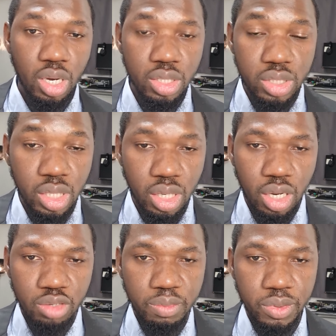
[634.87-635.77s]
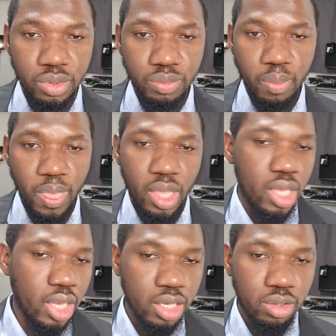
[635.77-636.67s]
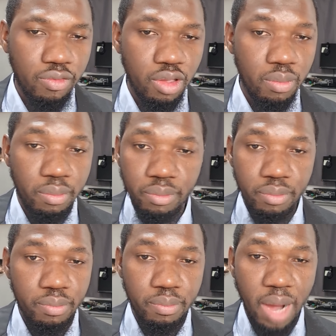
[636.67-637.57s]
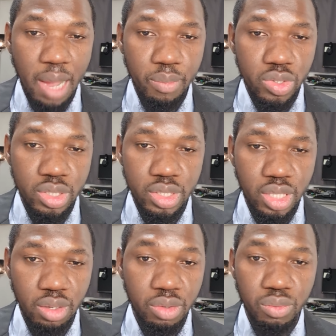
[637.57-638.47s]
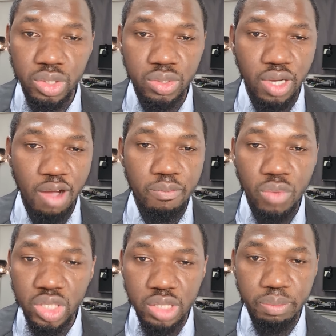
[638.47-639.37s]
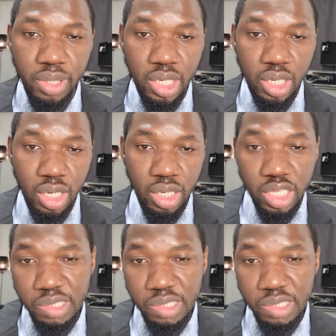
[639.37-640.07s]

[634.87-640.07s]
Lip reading: single output. In case of a MIMO system in which you have multiple